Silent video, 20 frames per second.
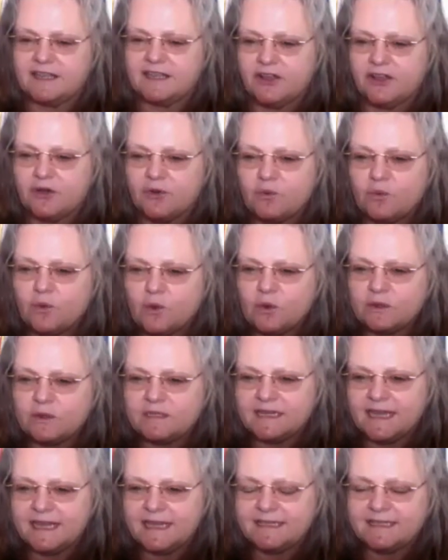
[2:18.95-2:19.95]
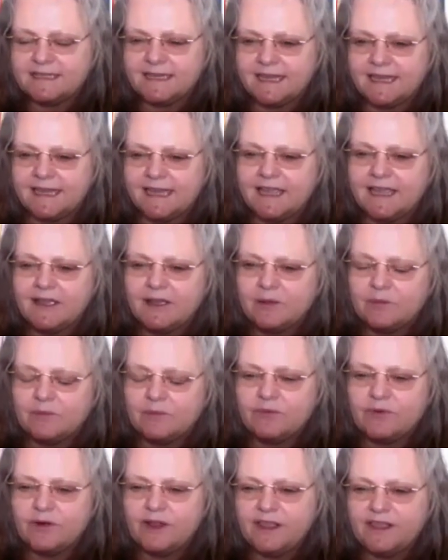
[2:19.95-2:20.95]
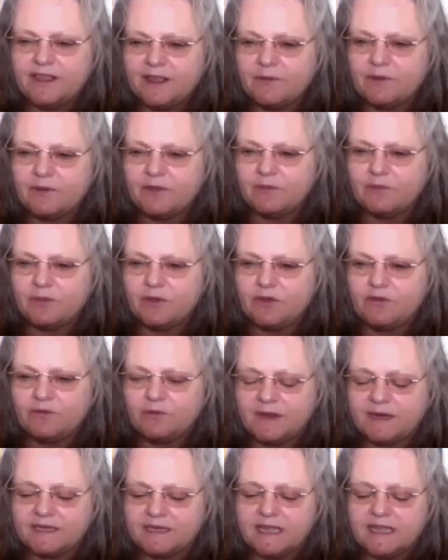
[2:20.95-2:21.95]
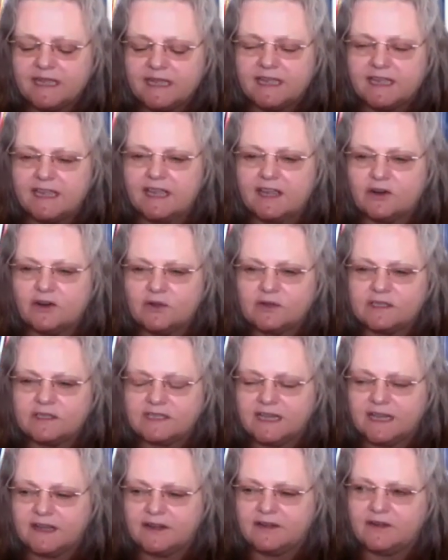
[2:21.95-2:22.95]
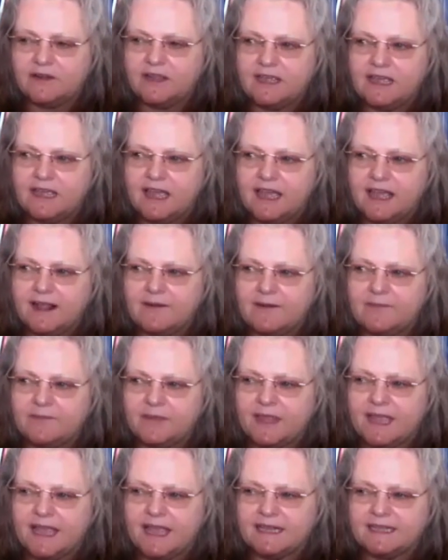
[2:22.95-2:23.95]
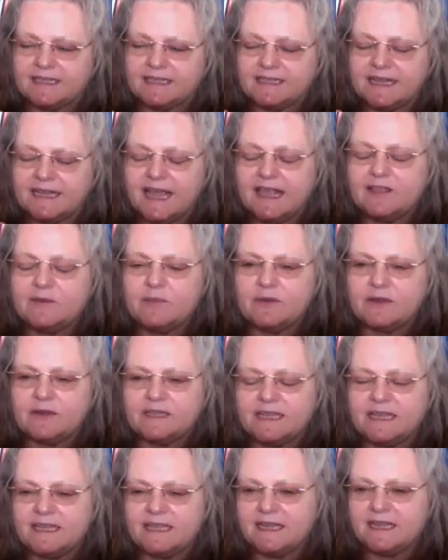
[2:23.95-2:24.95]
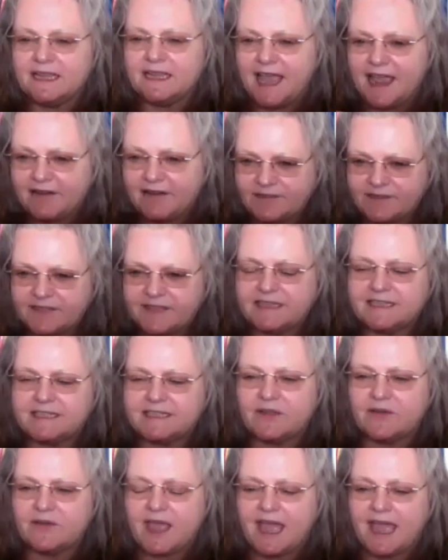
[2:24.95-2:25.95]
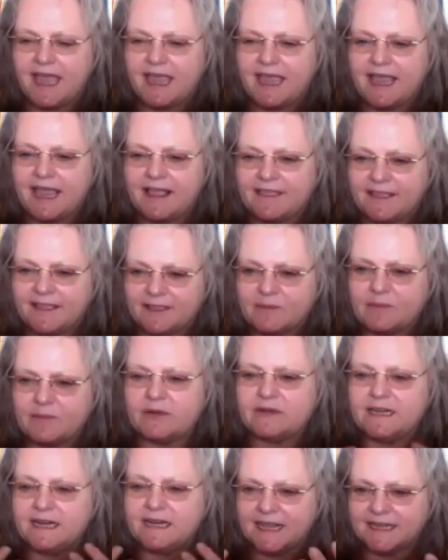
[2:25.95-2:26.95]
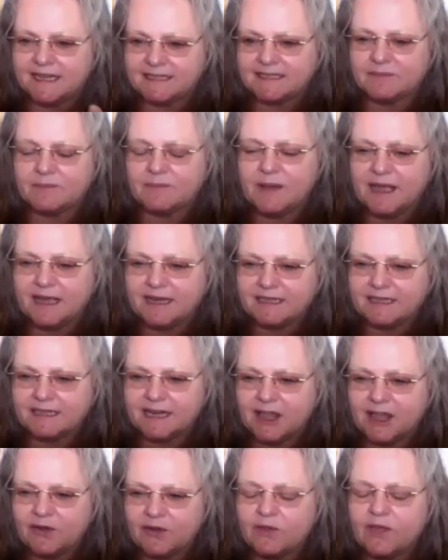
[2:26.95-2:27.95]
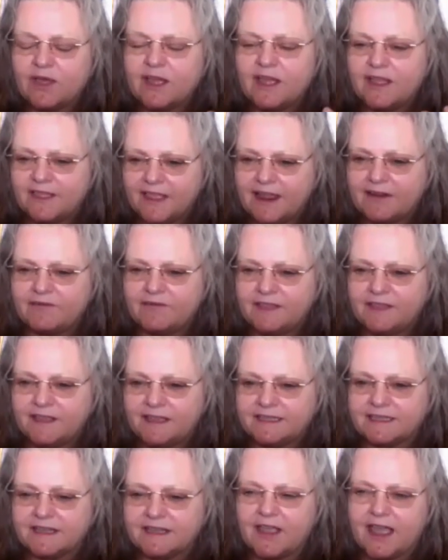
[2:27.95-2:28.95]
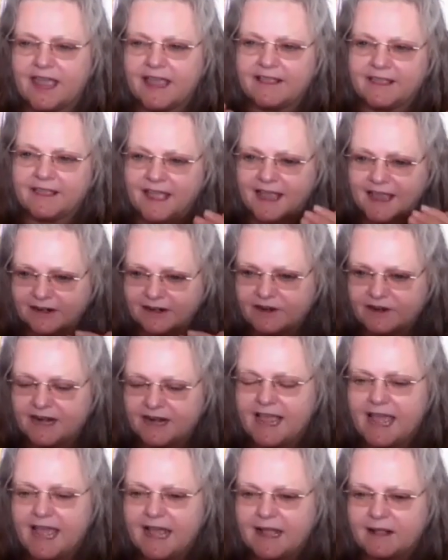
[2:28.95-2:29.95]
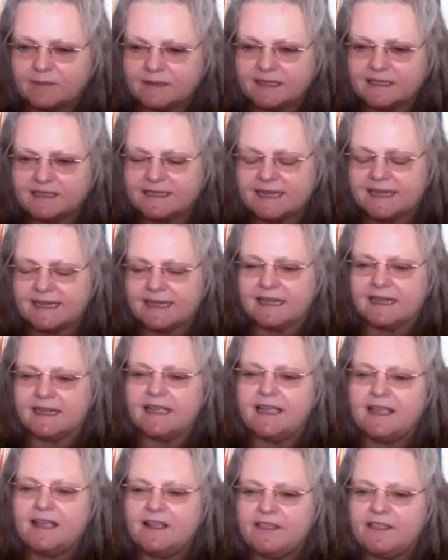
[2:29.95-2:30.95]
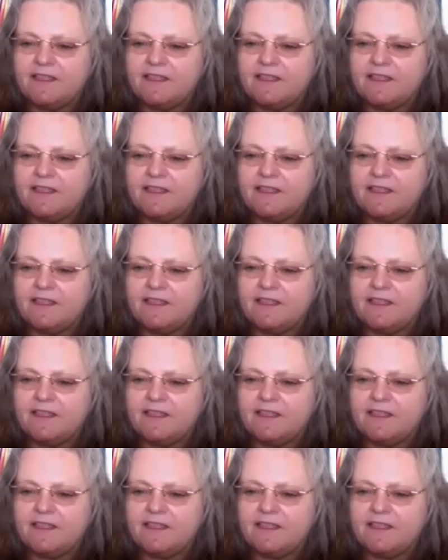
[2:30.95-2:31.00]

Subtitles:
So coordinating breathing with movement can also um, tell the body everything's okay, and then the body lets the mind know that everything's okay, and that can really help to settle